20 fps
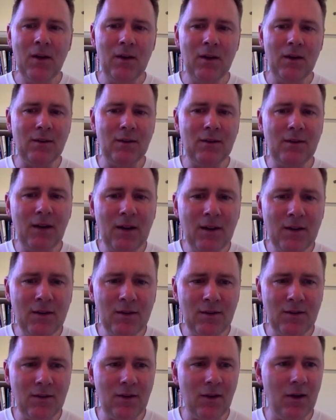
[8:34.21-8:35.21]
A second
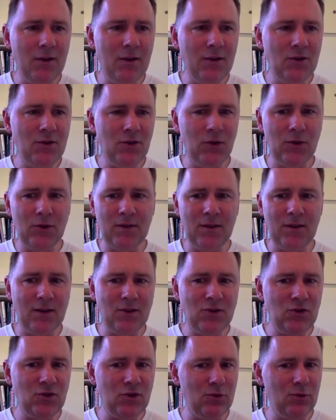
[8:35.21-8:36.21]
study shows
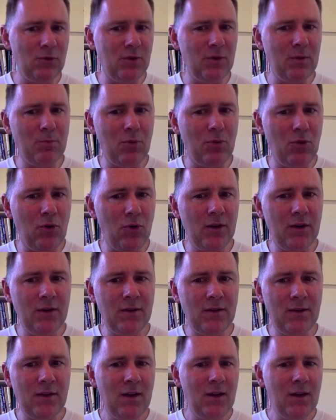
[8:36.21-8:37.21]
that children
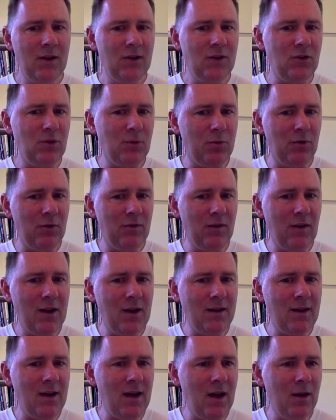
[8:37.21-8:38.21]
point to
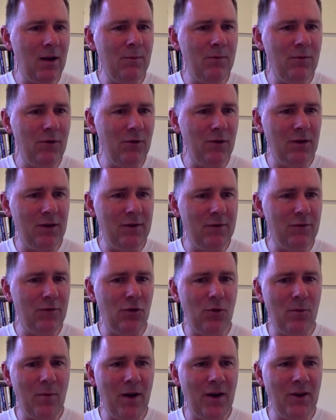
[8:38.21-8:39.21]
provide helpful
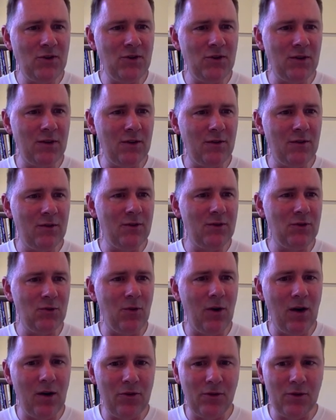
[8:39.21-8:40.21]
information
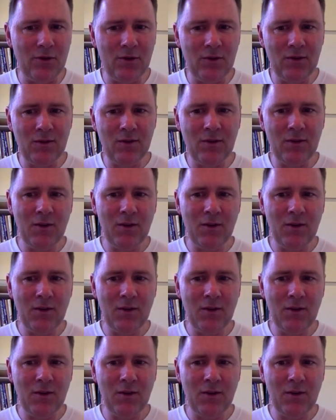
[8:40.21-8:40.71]
to others.